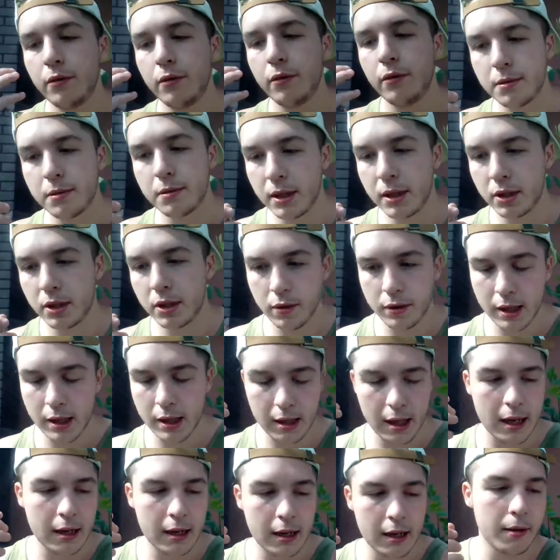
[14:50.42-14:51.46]
But anyways,
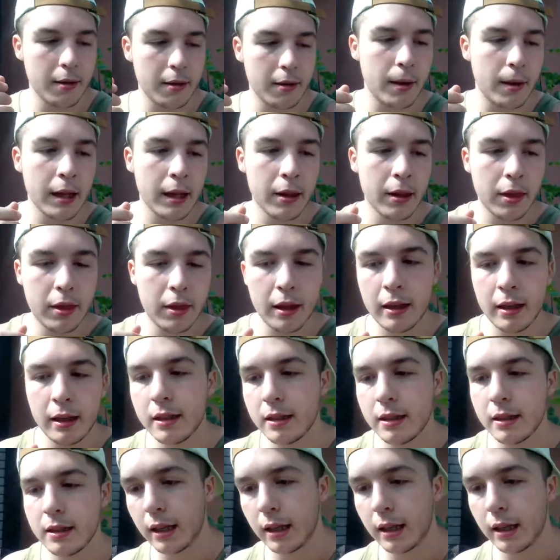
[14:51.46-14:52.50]
my show's at the end of the
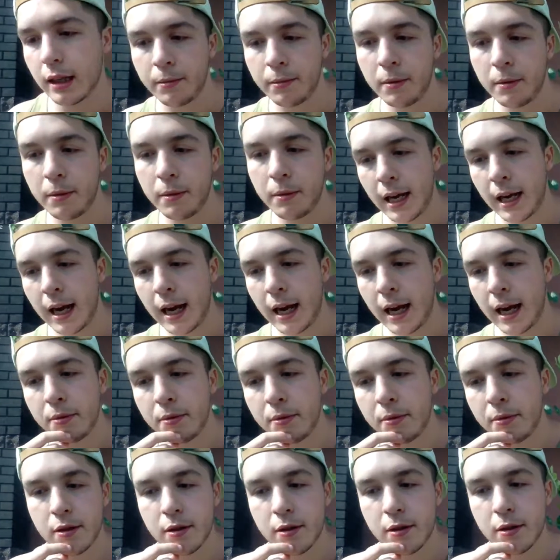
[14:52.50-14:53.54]
month, and he's gonna come to
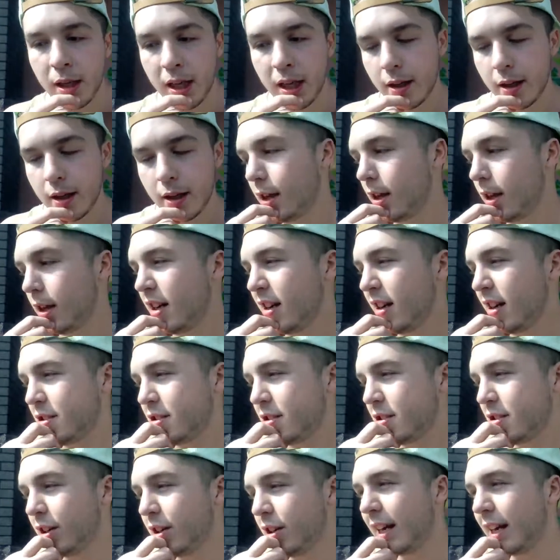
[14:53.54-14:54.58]
Minneapolis with me.
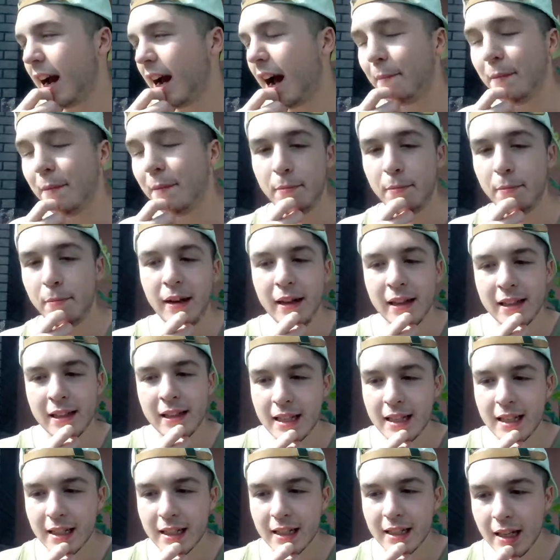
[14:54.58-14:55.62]
So like I'm gonna
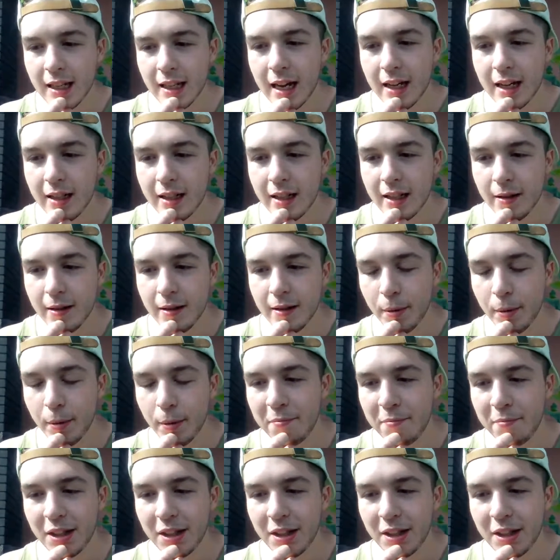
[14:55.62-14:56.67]
play a 6 set,
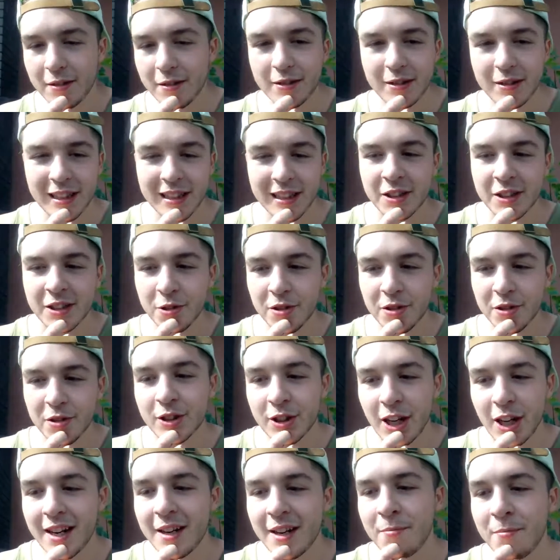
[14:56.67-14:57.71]
but I'm gonna include
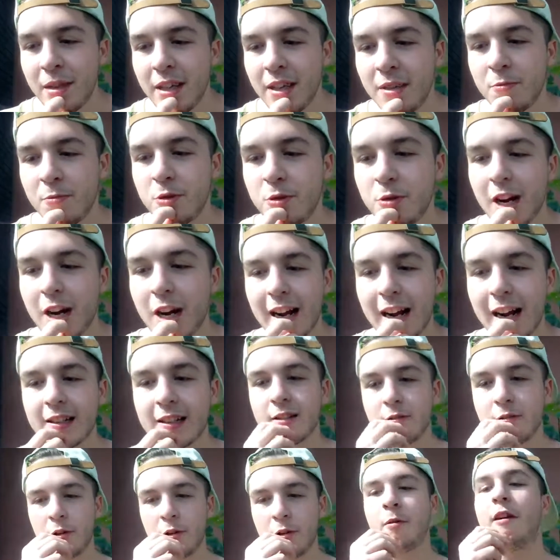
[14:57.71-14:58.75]
a lot of meme
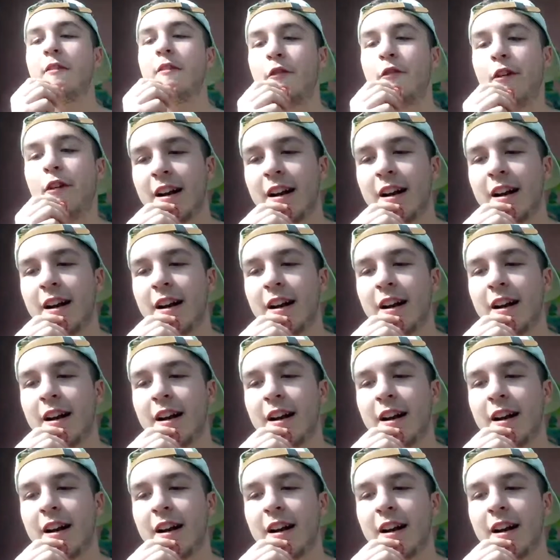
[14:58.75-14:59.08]
tracks for my